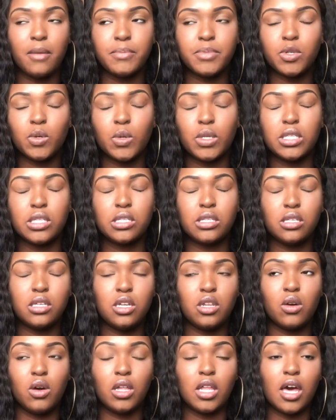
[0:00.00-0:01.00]
So it's, a
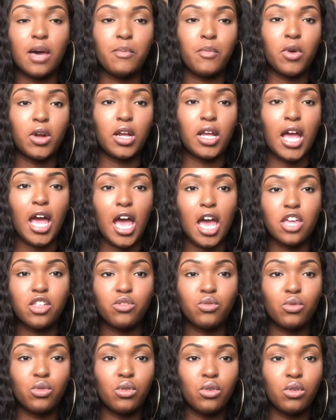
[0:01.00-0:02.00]
lot more
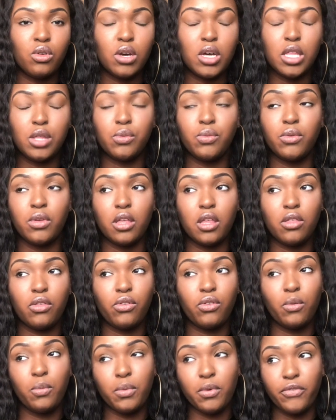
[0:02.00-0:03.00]
casual. It's
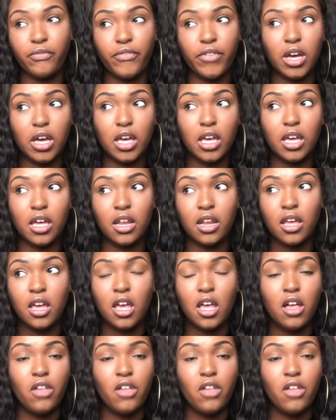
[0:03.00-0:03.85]
super fun.